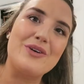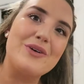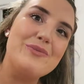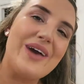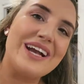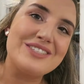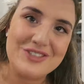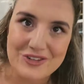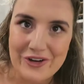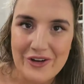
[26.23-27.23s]
welcome back
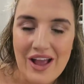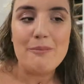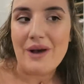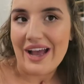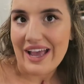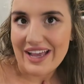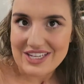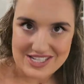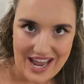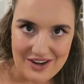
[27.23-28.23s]
to
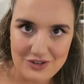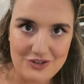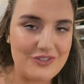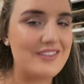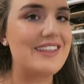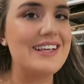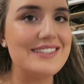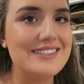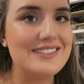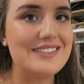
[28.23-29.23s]
my channel.
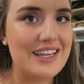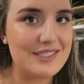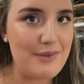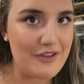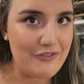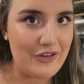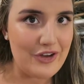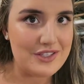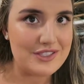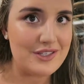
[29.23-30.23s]
This is my
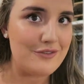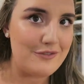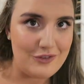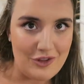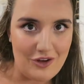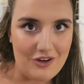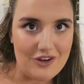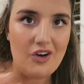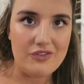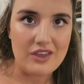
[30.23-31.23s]
first
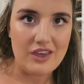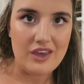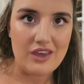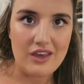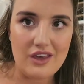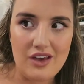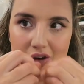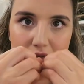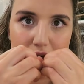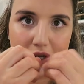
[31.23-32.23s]
vlog of the year
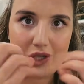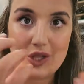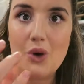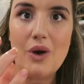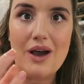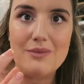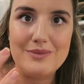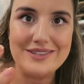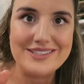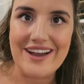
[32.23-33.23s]
of Glow
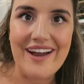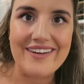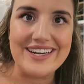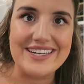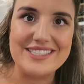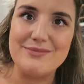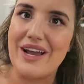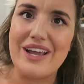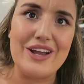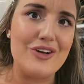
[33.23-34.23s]
Up Diaries,
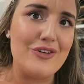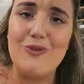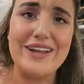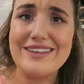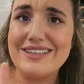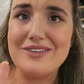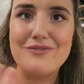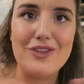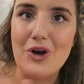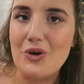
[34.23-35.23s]
my weekly
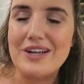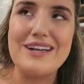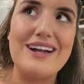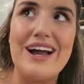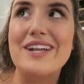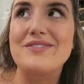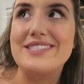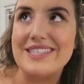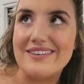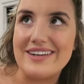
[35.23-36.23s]
vlog kind of
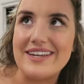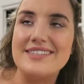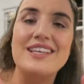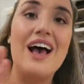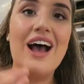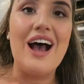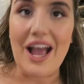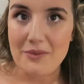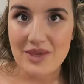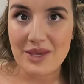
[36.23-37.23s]
series.
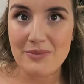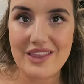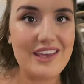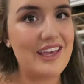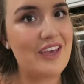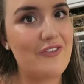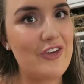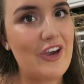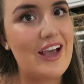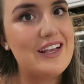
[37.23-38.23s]
I'm Kimberly. If
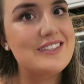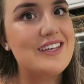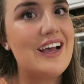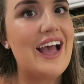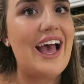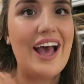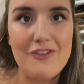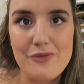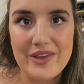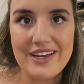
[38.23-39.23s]
you guys
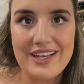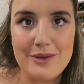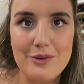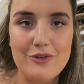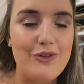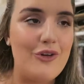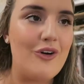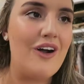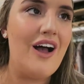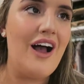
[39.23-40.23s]
haven't been here
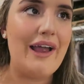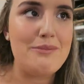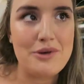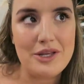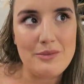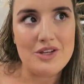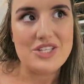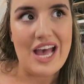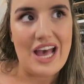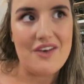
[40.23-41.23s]
before, I pretty
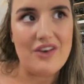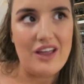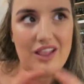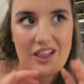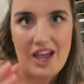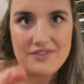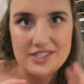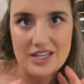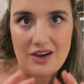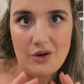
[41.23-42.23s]
much have a
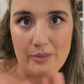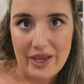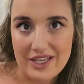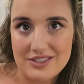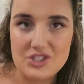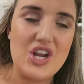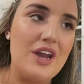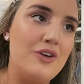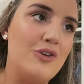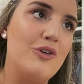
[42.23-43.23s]
lifestyle based
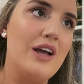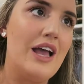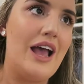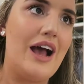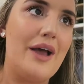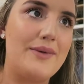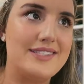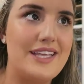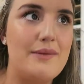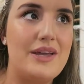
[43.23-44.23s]
channel. I
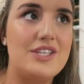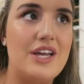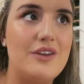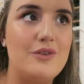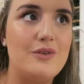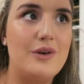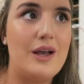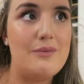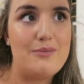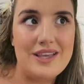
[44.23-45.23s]
would say my channel
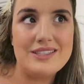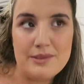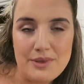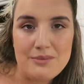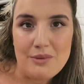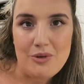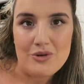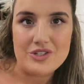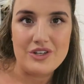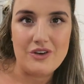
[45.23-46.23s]
is a big
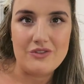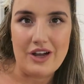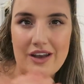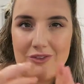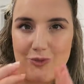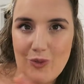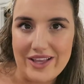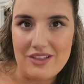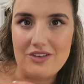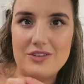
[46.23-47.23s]
proportion of kind of
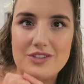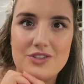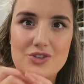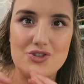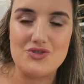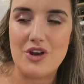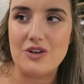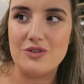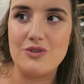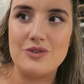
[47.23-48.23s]
weight loss
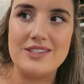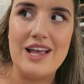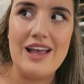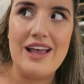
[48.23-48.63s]
struggles